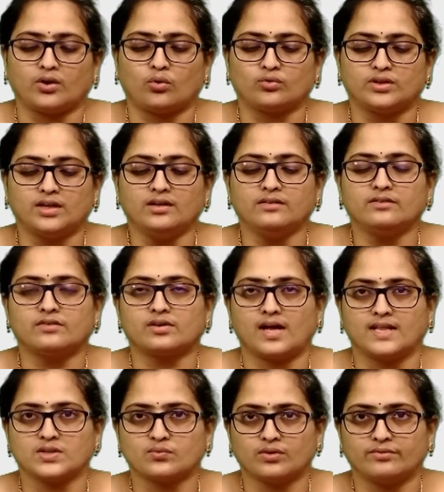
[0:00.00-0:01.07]
the
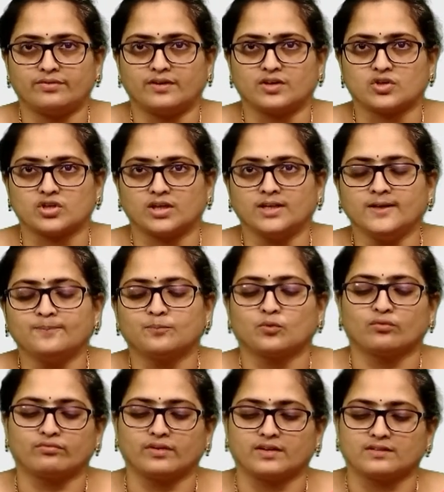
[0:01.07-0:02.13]
transfer function
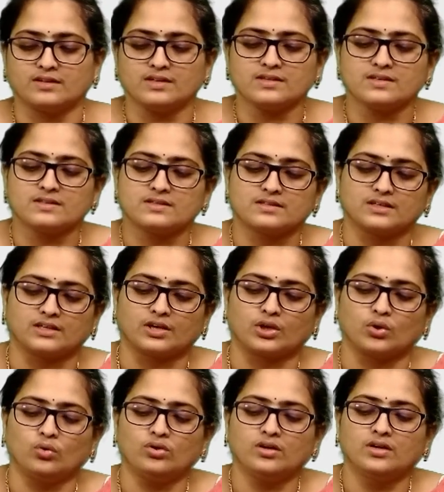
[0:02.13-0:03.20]
for this
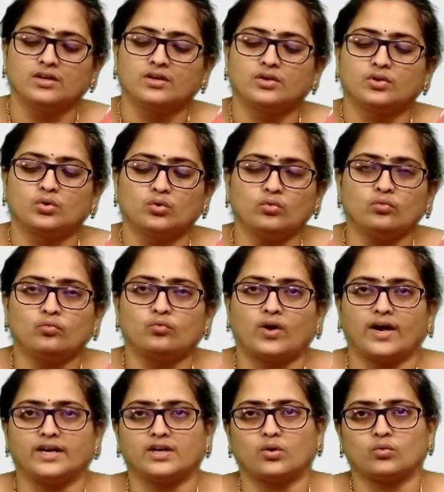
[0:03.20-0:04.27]
circuit to
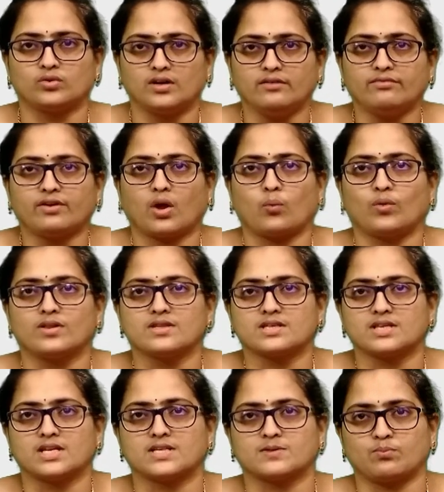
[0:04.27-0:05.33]
find out the frequency
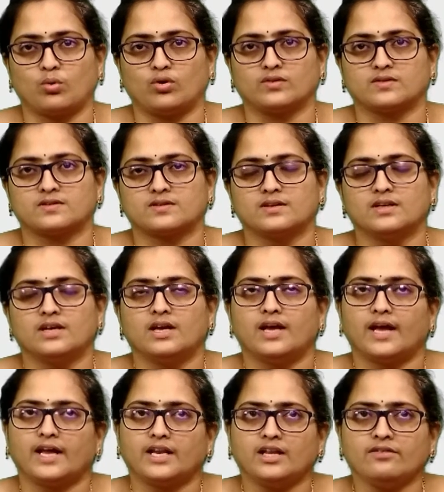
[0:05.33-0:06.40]
response.
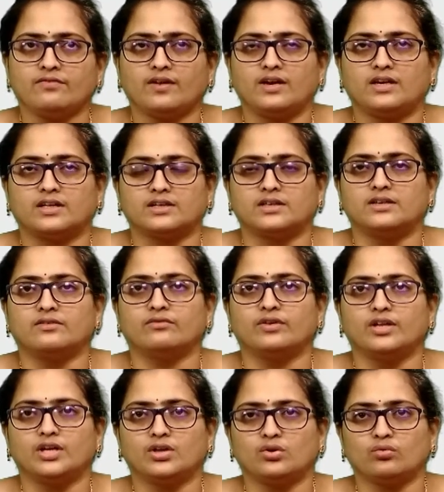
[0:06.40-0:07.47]
Any filter, we
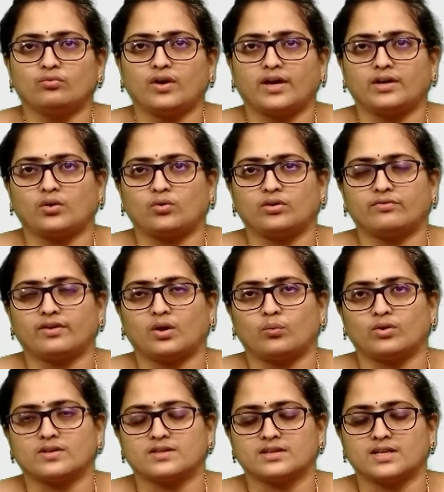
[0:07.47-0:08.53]
need to find out the
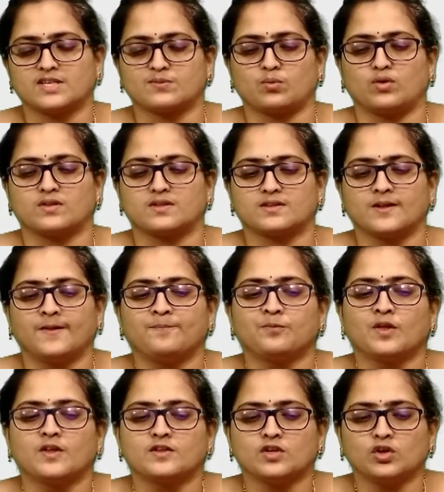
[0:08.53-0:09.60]
frequency response.
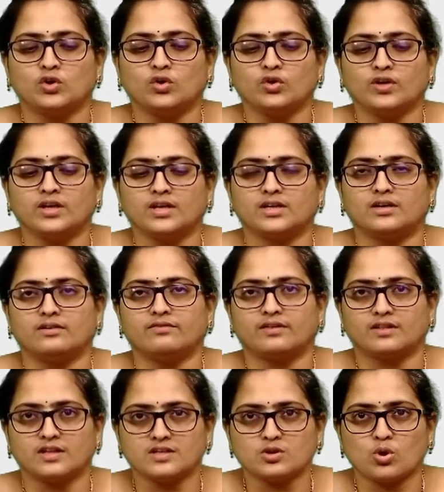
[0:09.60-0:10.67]
So, here for
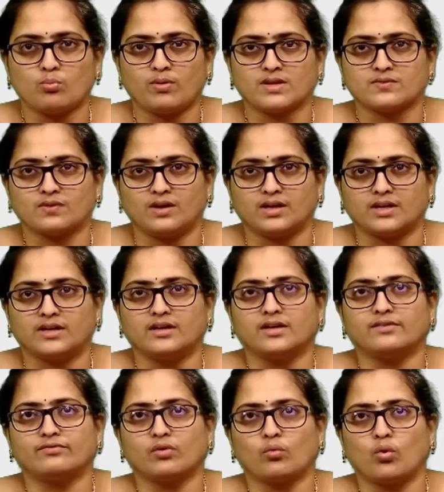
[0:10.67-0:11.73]
this low pass filter,
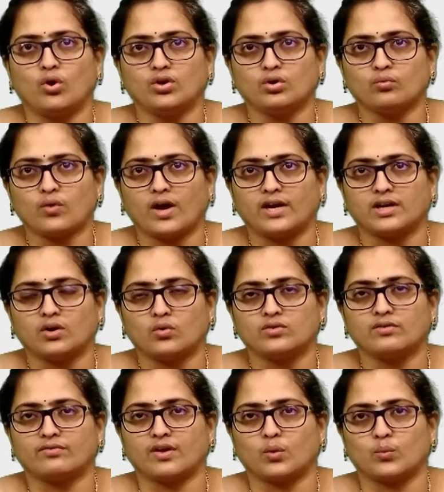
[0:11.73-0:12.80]
if you want to find out the
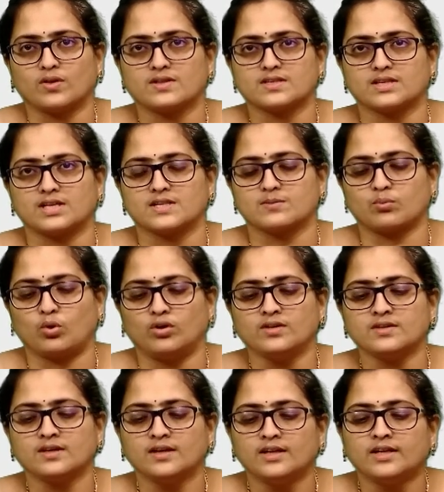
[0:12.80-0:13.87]
frequency
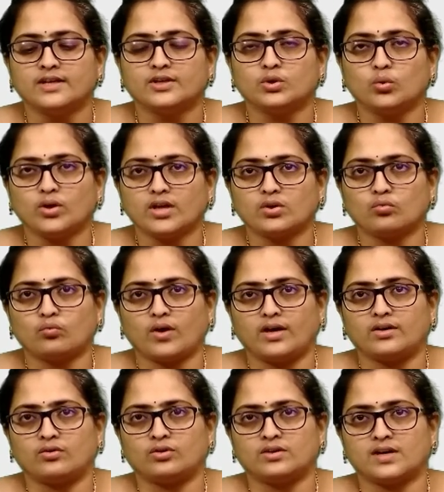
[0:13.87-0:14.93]
response, you need to
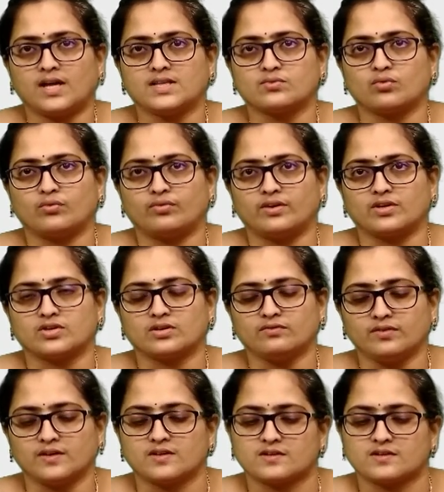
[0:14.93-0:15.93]
find out the transfer function first.